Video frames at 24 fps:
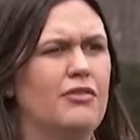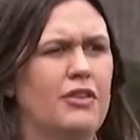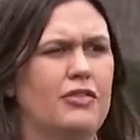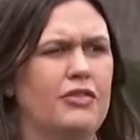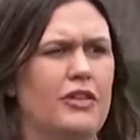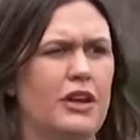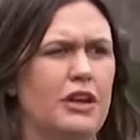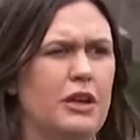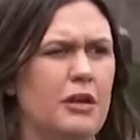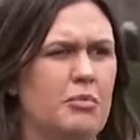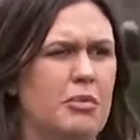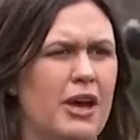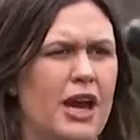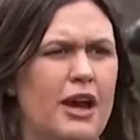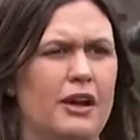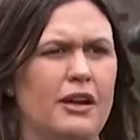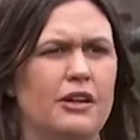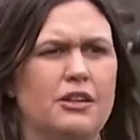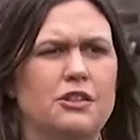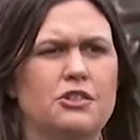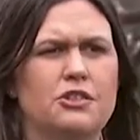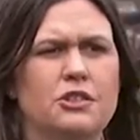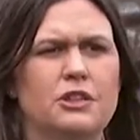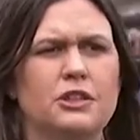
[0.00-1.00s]
the funding
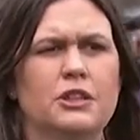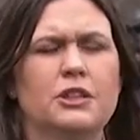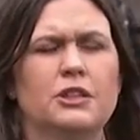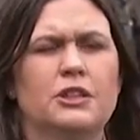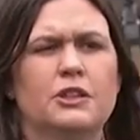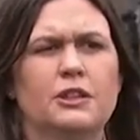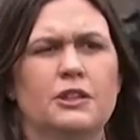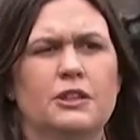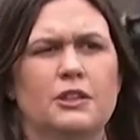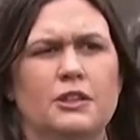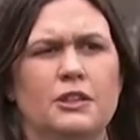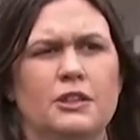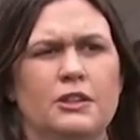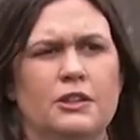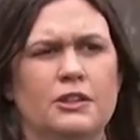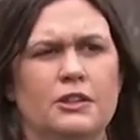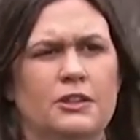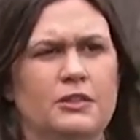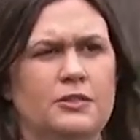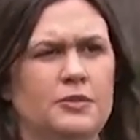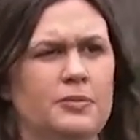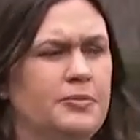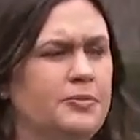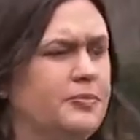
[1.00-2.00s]
package. Sarah, the
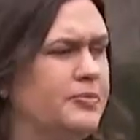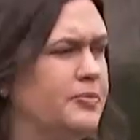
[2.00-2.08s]
there,